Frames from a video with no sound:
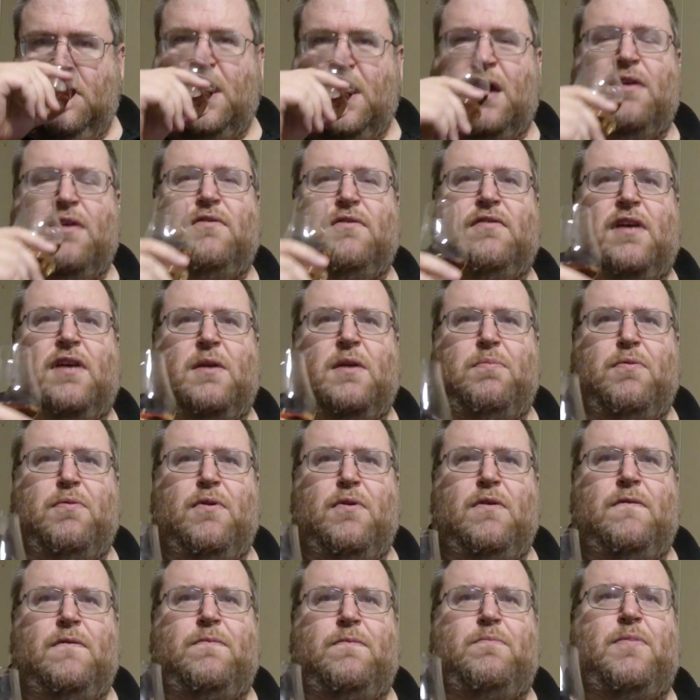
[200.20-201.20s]
Yeah, there's a lot of
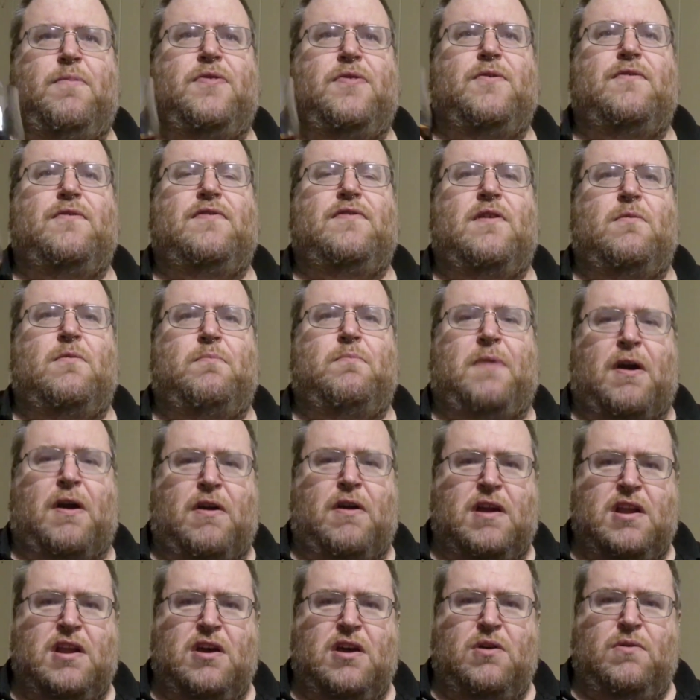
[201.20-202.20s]
proof, but there's the
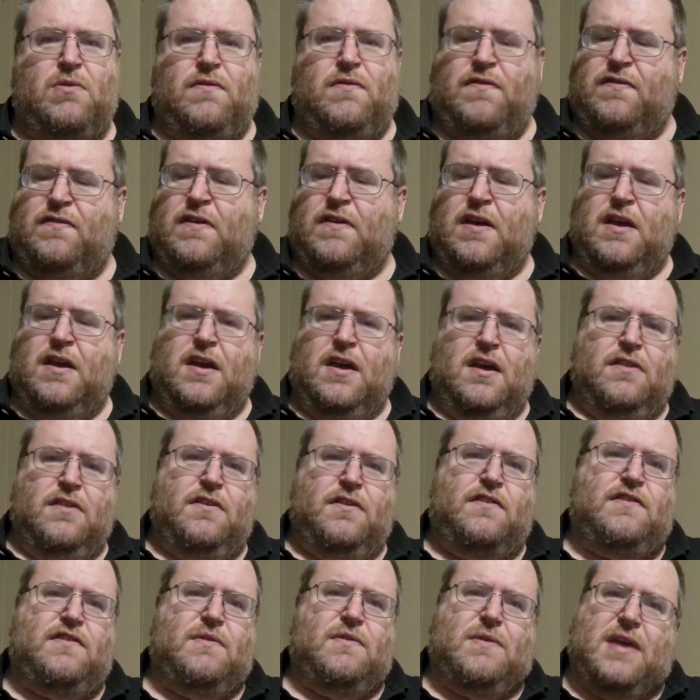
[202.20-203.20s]
berry notes
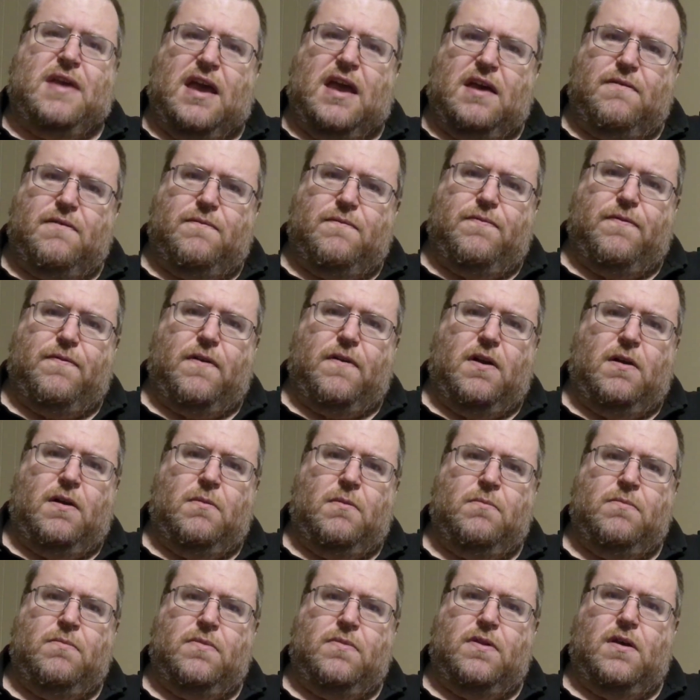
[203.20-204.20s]
that you get
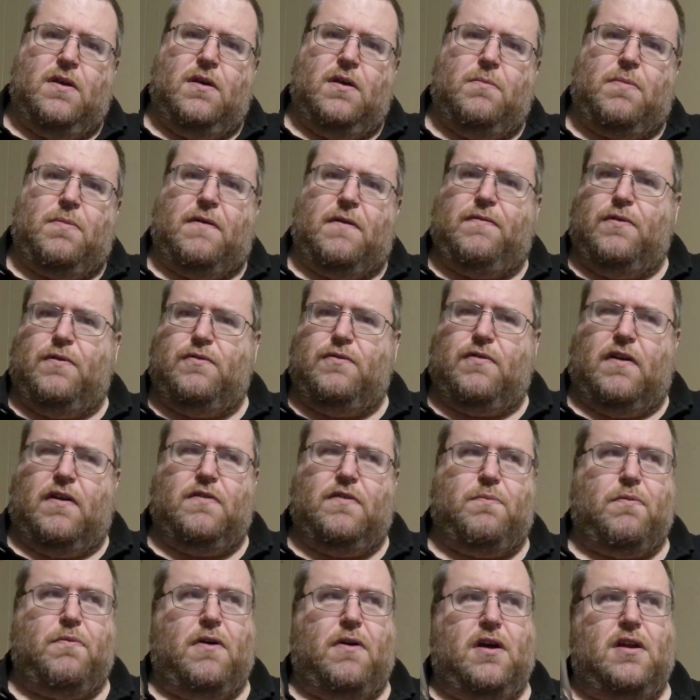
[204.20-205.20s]
from the Buffalo
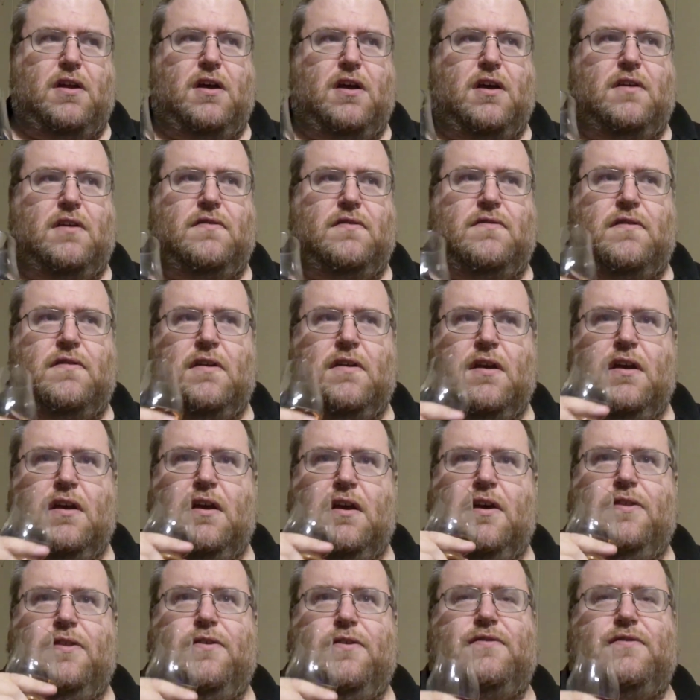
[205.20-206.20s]
Trace products.
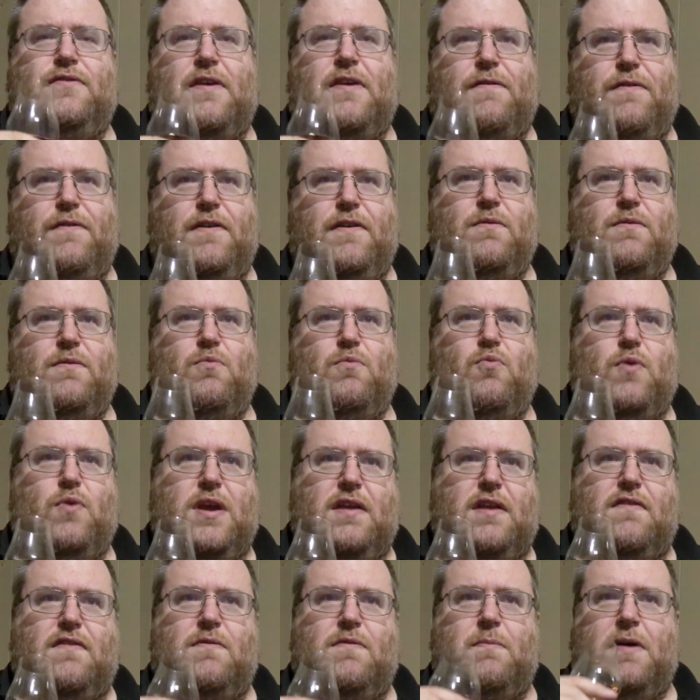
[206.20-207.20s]
There's definitely some
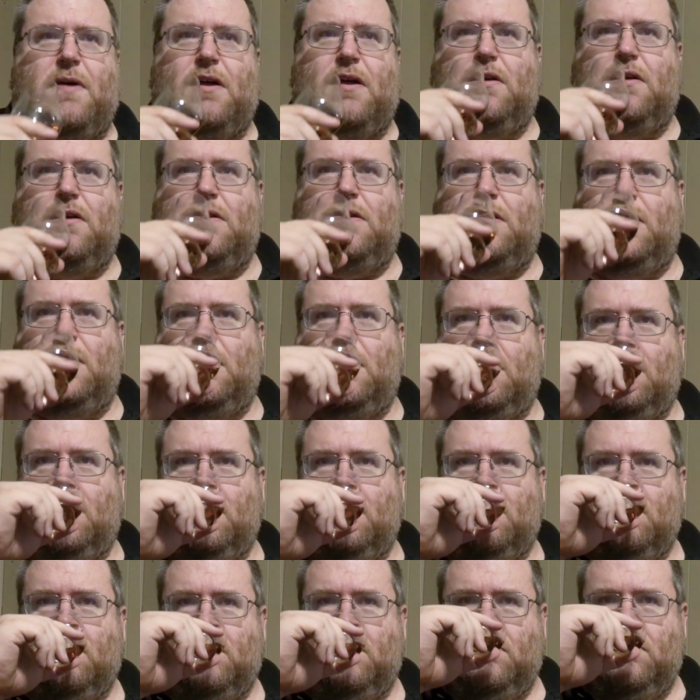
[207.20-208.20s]
wheat smell in
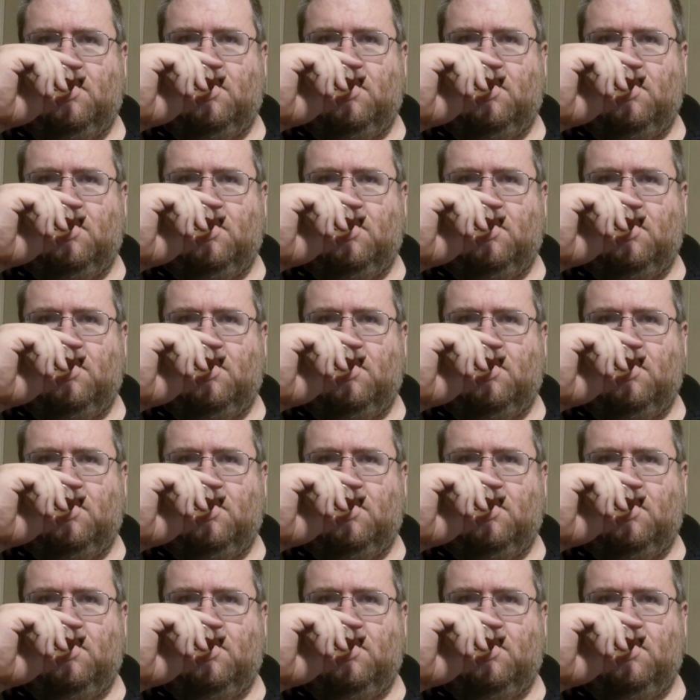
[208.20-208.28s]
there.